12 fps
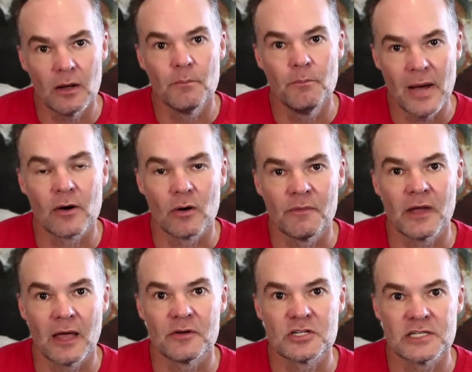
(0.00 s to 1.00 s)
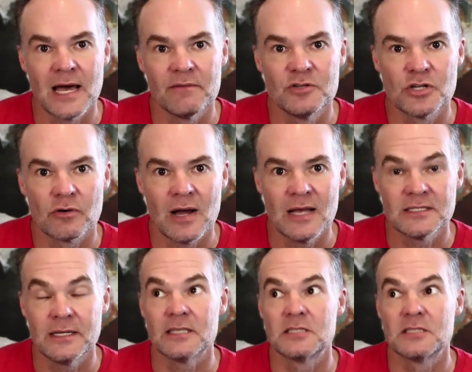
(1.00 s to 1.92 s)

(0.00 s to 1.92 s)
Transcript: better on the other side of generosity.